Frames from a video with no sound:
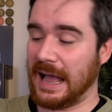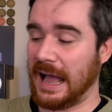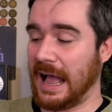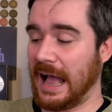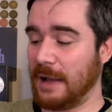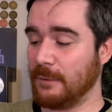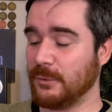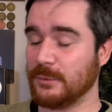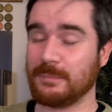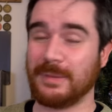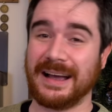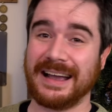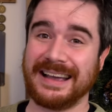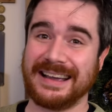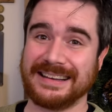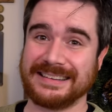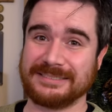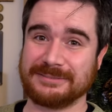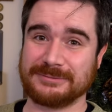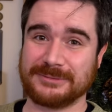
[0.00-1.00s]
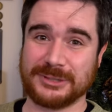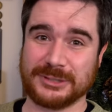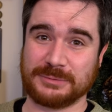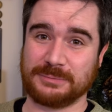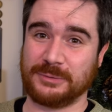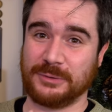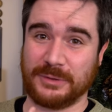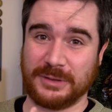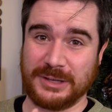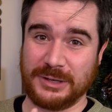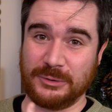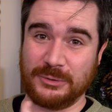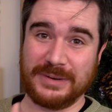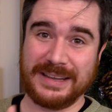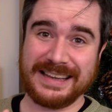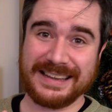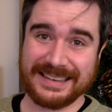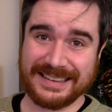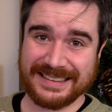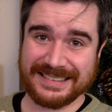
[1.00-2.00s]
I would buy it just for the
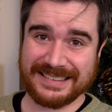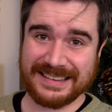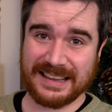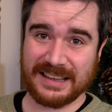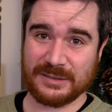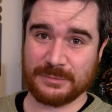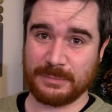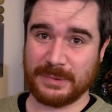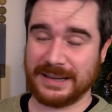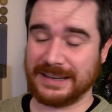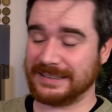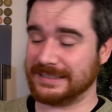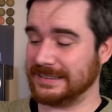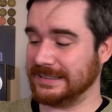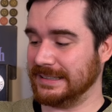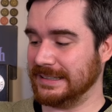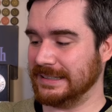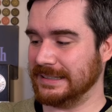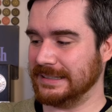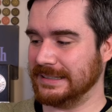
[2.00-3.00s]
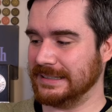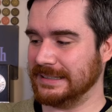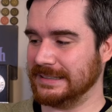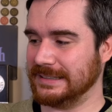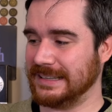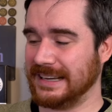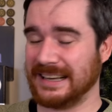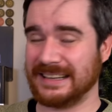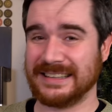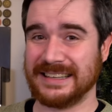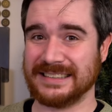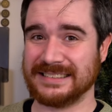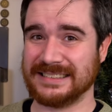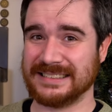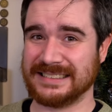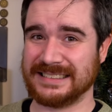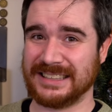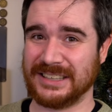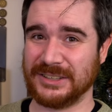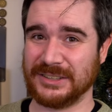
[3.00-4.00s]
uniqueness aspect, not
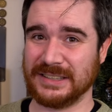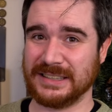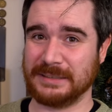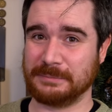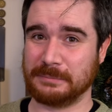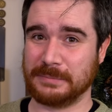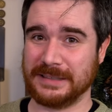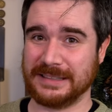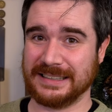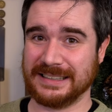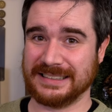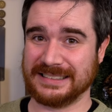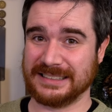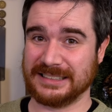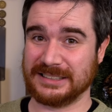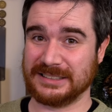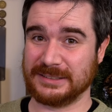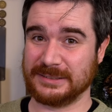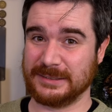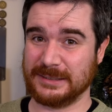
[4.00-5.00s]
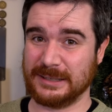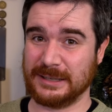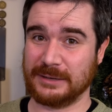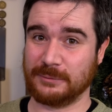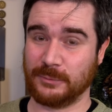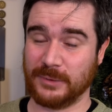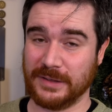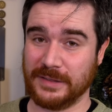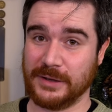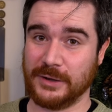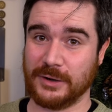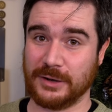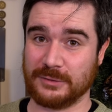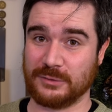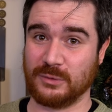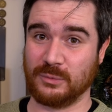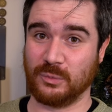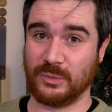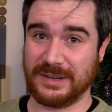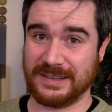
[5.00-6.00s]
necessarily because it's a really
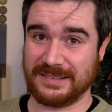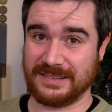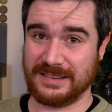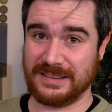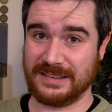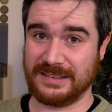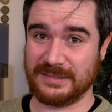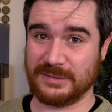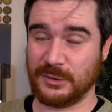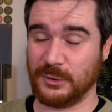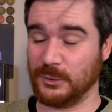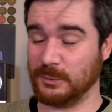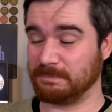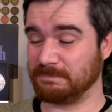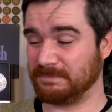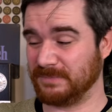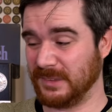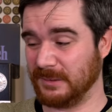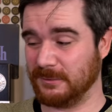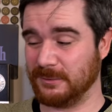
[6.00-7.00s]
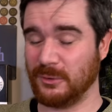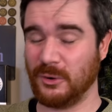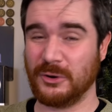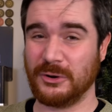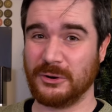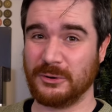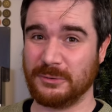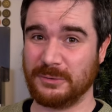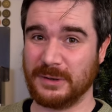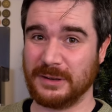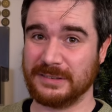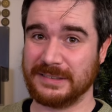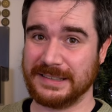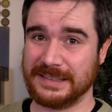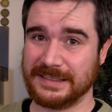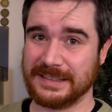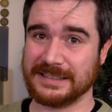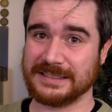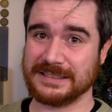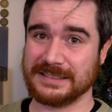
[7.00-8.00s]
awesome whiskey. So $40 or
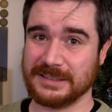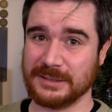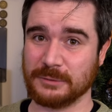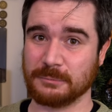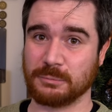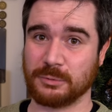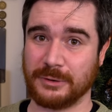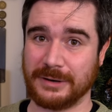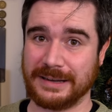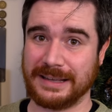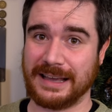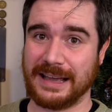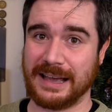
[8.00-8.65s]
$50, that's still pretty